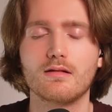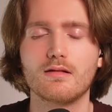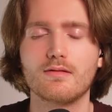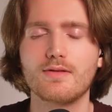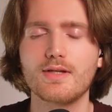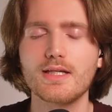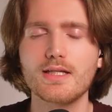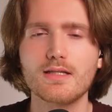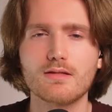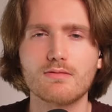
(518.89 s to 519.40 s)

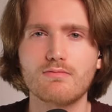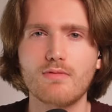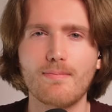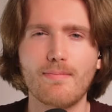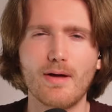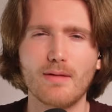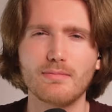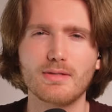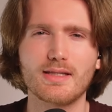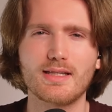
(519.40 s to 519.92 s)
These
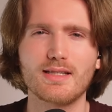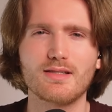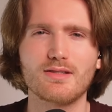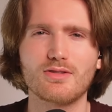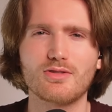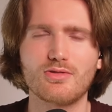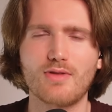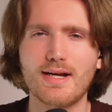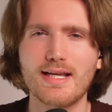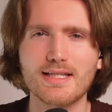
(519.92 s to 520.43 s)
Republican
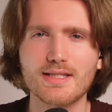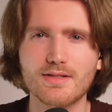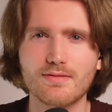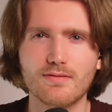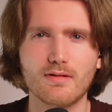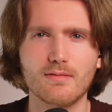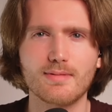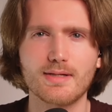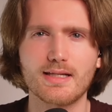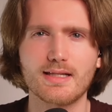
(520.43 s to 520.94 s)

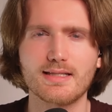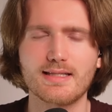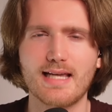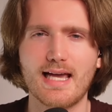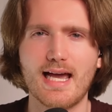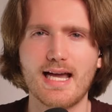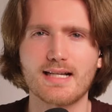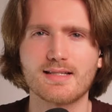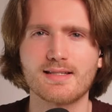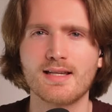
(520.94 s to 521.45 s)
transphobic
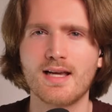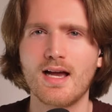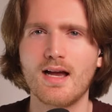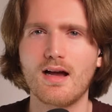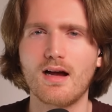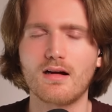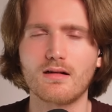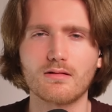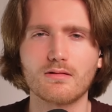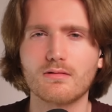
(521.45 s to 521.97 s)
attacks
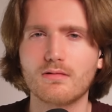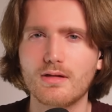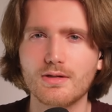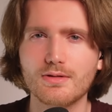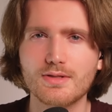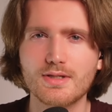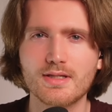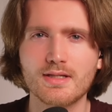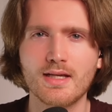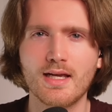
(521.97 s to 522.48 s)
are
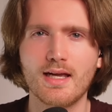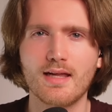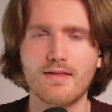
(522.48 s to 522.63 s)
gross,